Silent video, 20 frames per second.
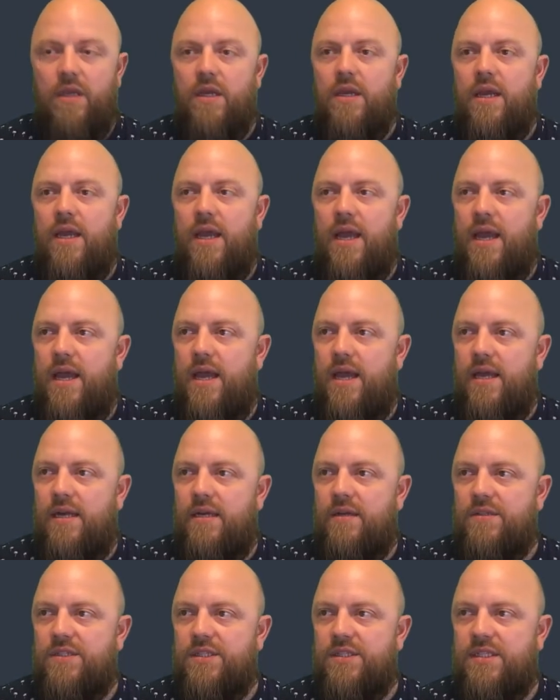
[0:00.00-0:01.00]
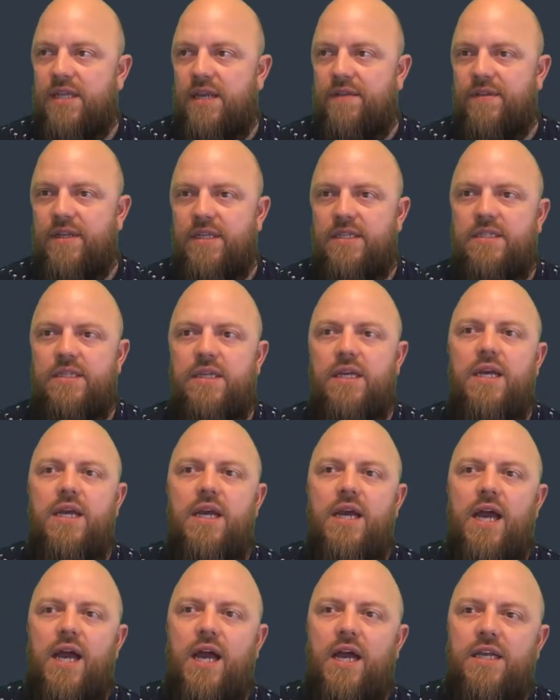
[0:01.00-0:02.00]
And I'll just save this.
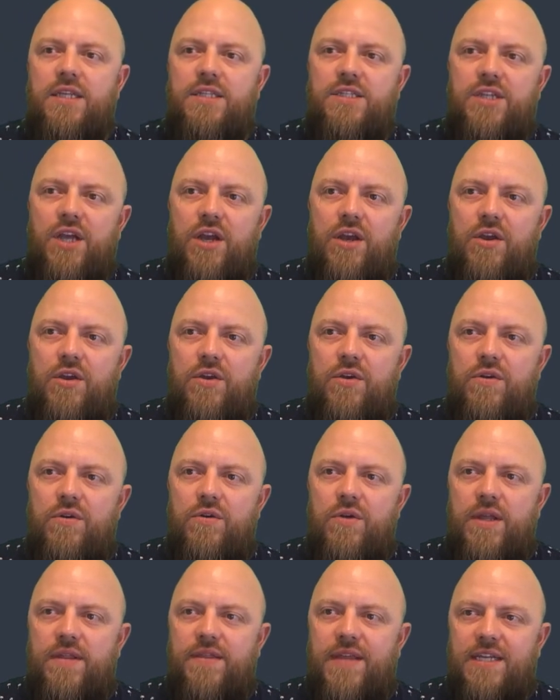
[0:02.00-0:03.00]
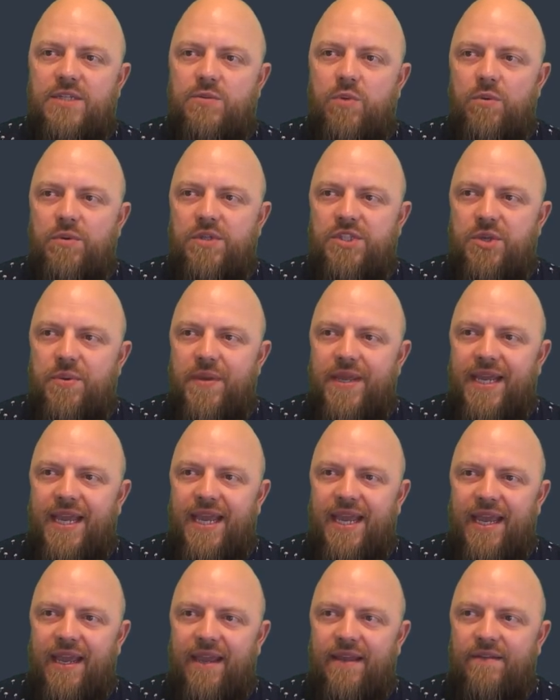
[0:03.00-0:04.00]
So that's what we're doing
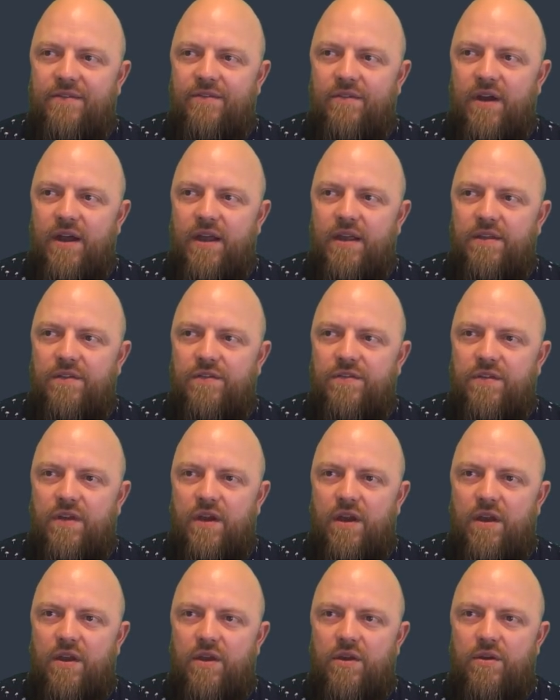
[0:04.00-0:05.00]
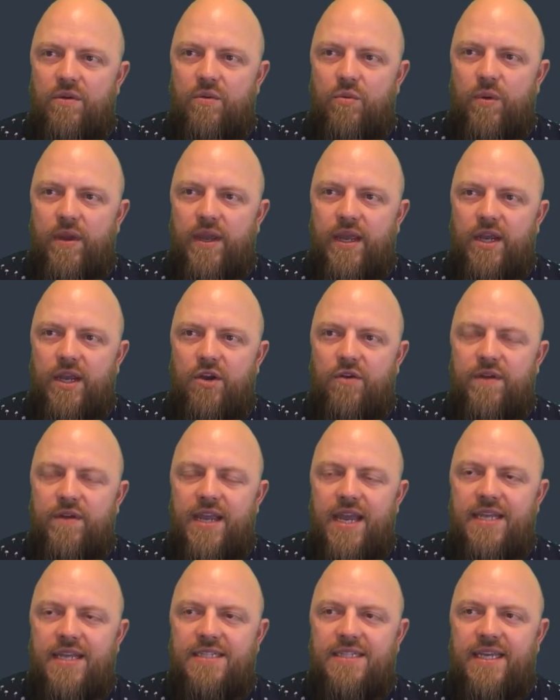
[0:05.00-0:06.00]
here, right? So we're
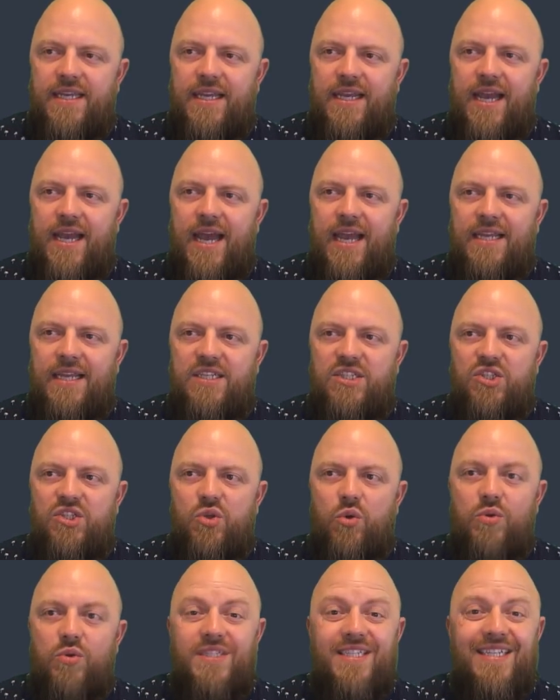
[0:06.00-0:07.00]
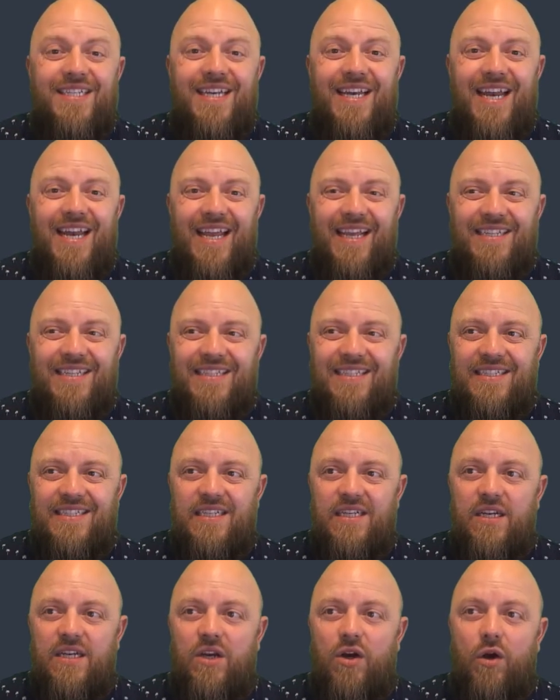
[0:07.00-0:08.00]
creating a sorted list
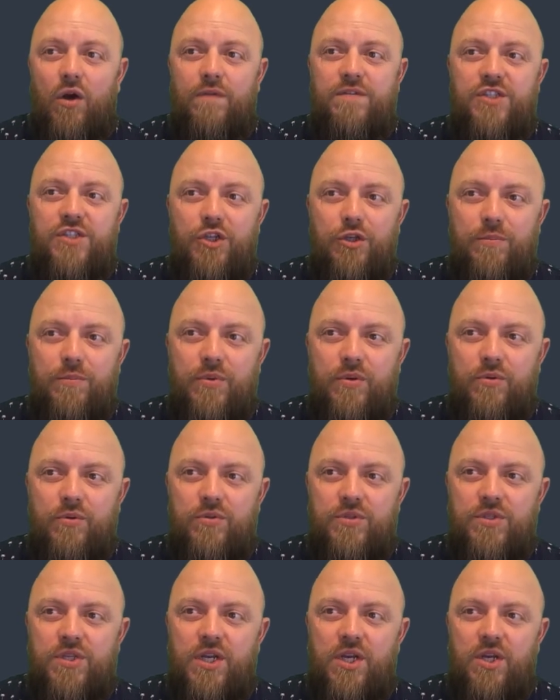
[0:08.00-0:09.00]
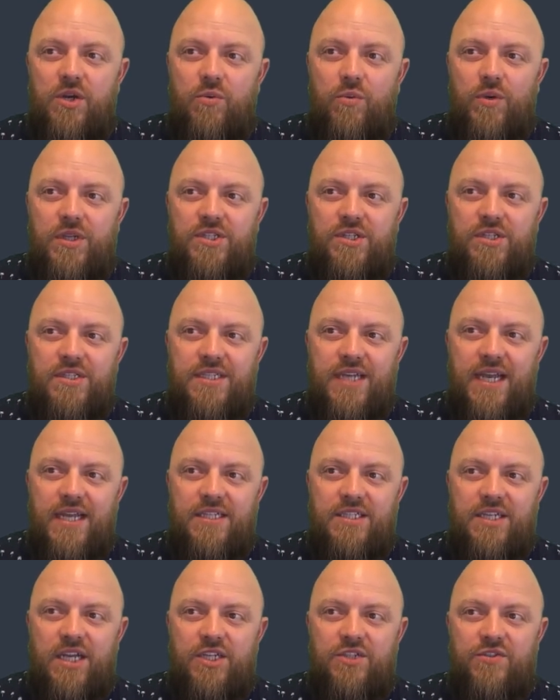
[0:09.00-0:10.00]
of tuples which contains
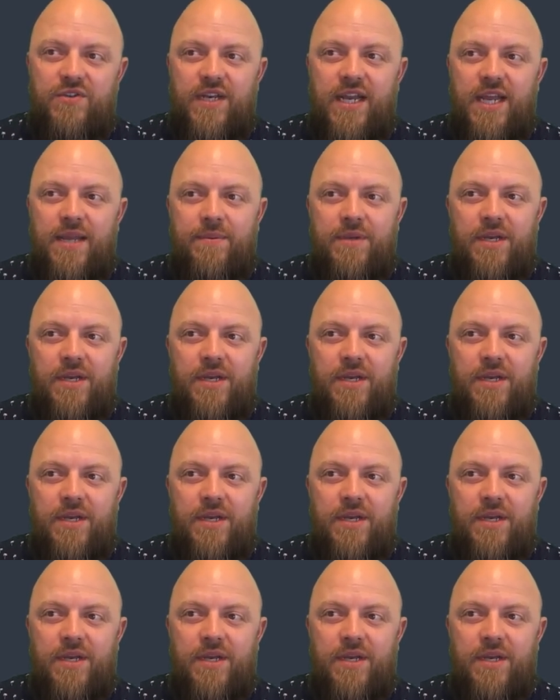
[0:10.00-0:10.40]
country name.